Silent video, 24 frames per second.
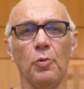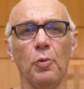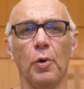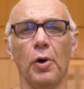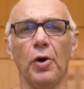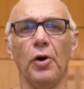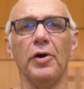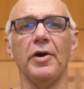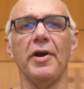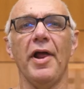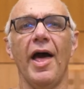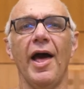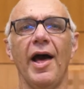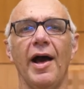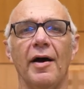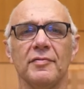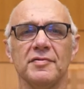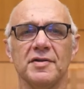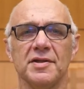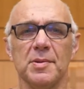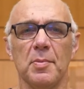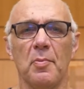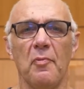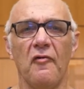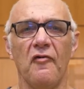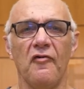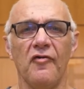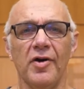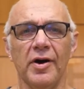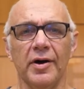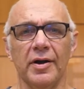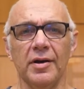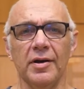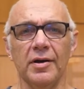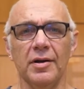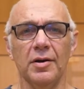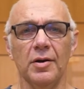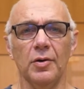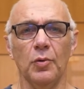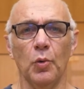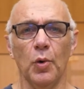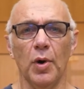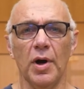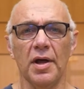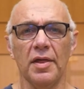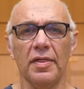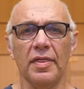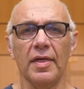we're going to have some fun
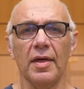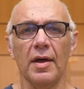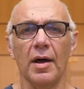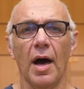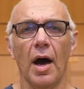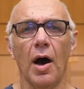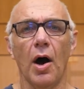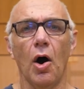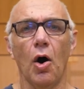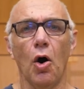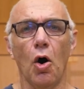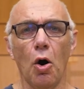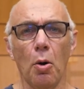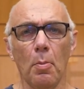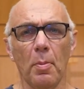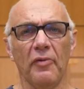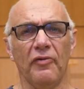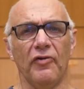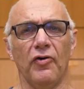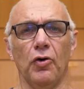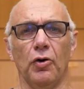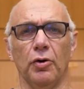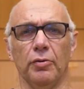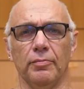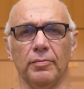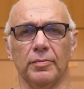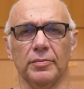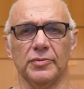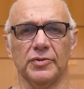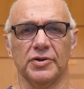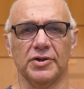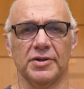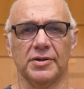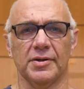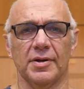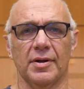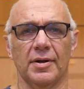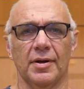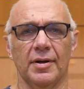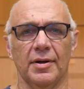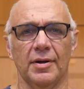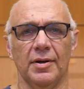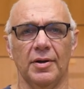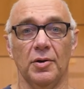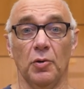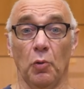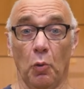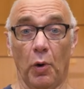with homophones.
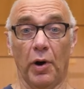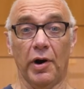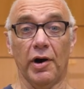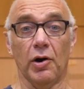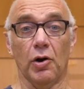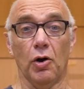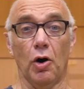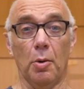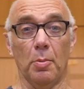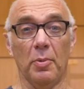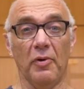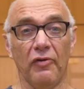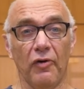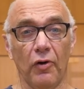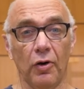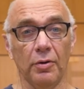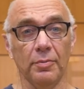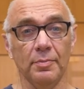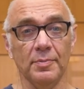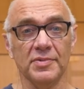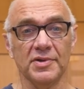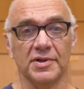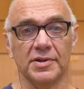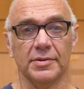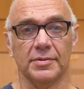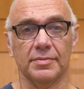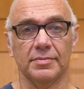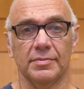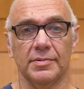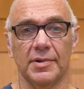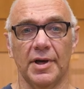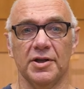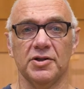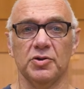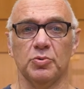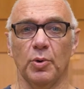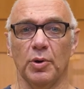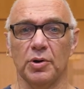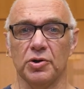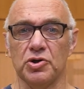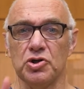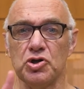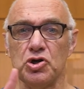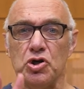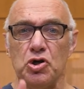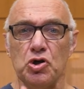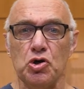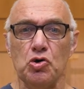What are homophones? That's where
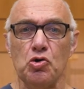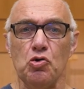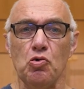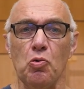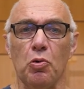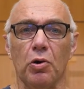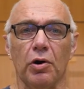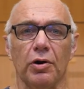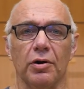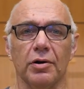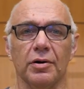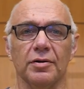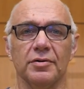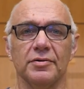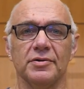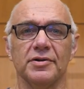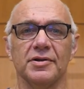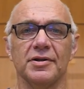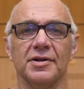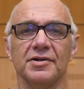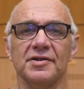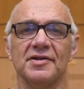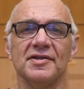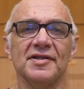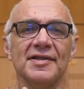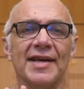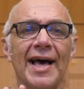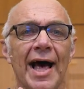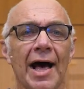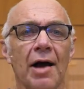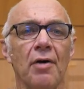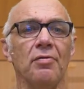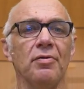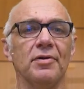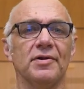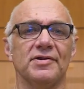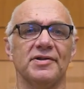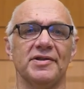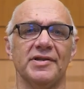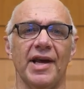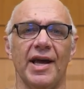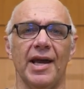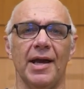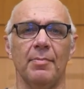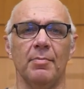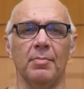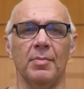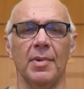two words sound the
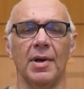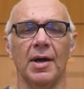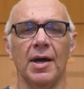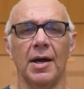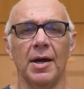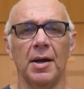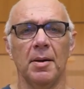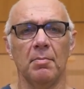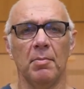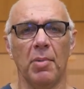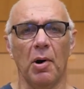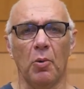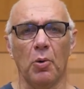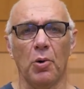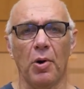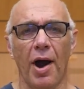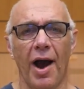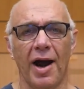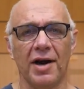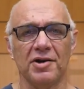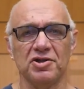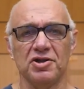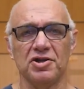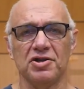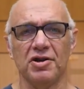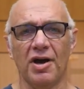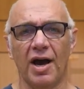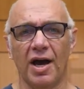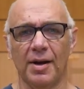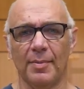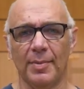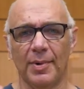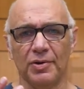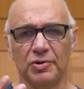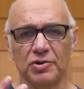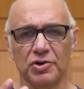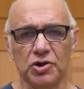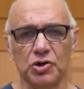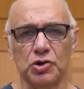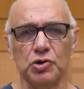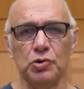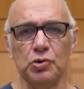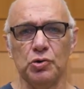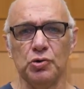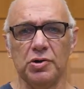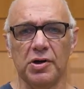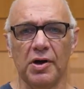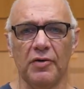same, but we're actually talking about
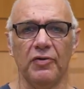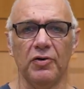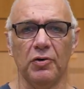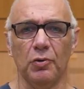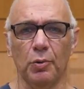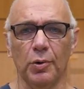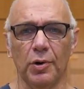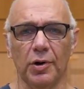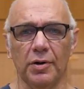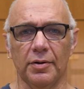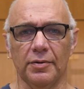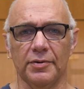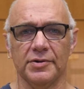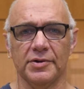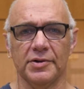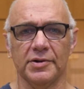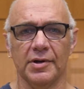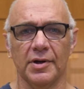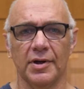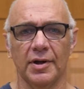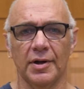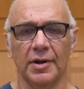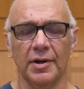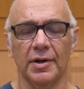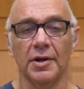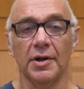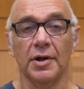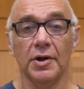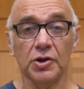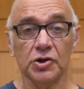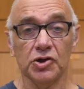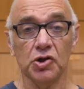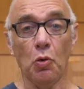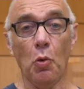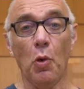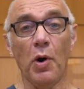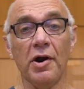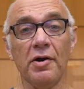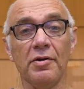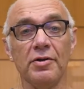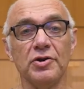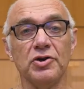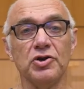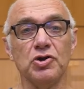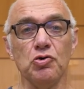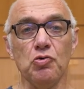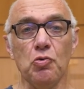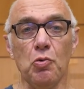two different words. So what are
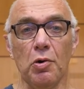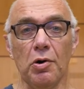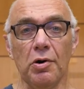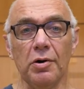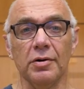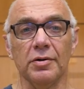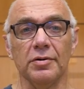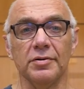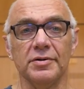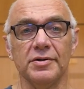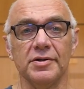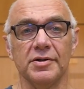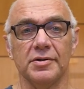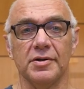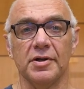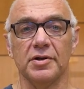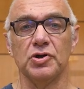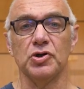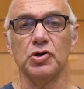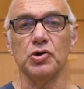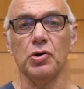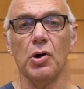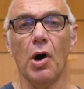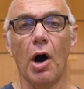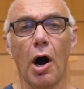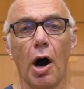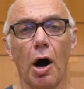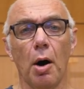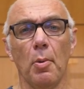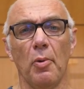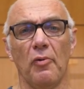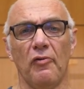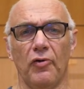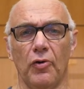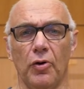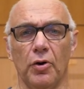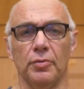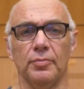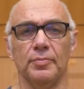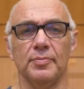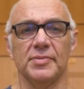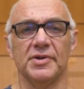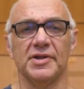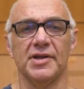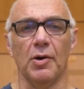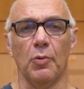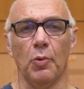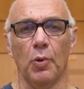the two words, the two
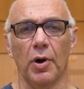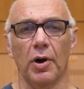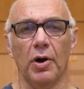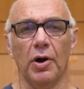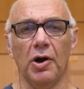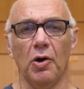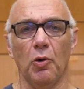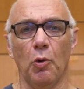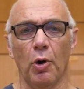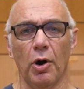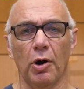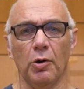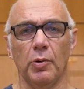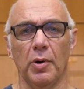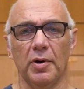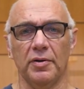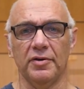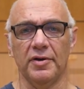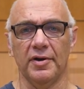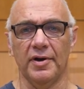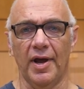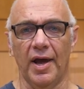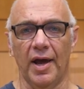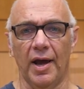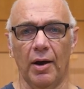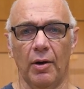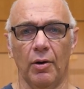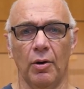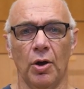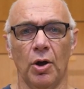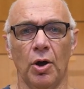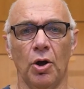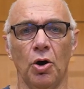homophones that we're going to work with today?